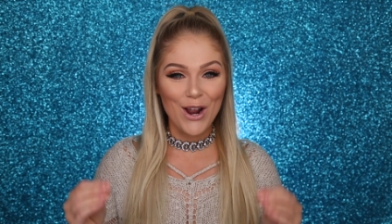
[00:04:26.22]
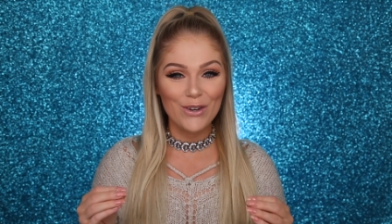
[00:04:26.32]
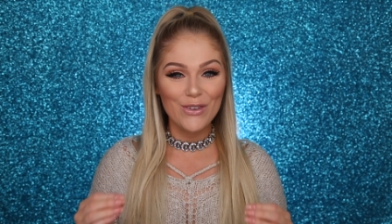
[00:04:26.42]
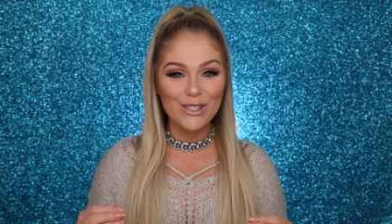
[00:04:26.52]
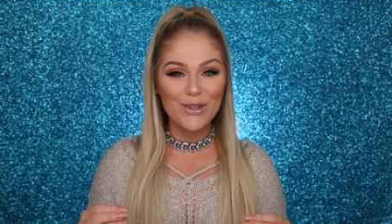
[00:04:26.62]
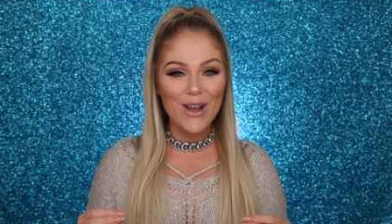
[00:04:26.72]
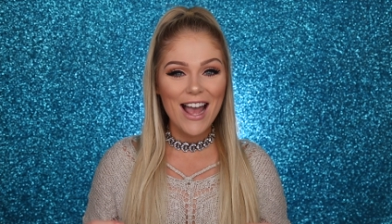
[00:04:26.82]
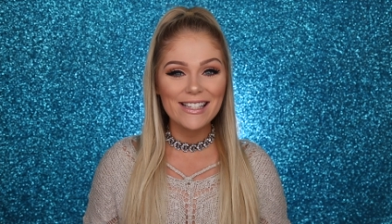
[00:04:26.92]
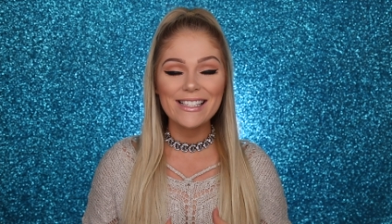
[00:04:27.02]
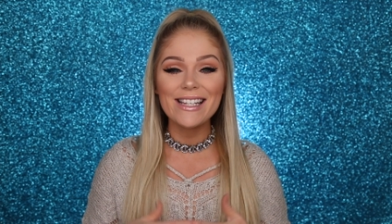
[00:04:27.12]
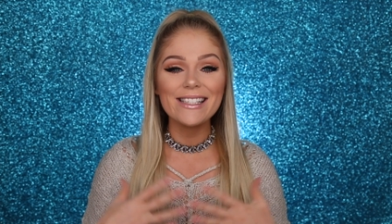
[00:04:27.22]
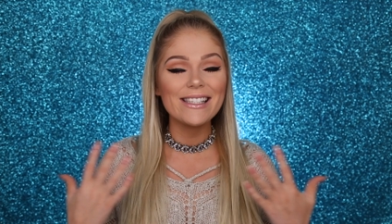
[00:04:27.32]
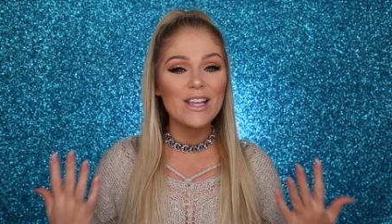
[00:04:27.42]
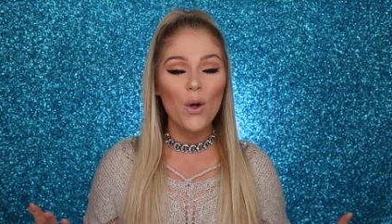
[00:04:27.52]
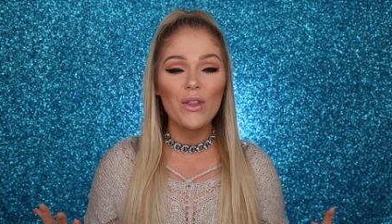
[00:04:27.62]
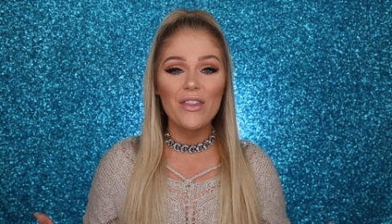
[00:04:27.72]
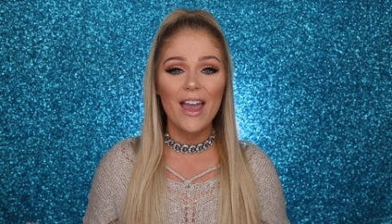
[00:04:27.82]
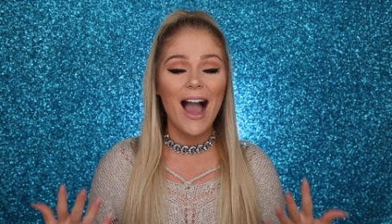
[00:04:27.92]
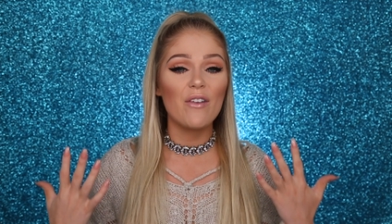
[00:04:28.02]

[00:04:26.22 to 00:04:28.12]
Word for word: nervous, you guys, because this is the only thing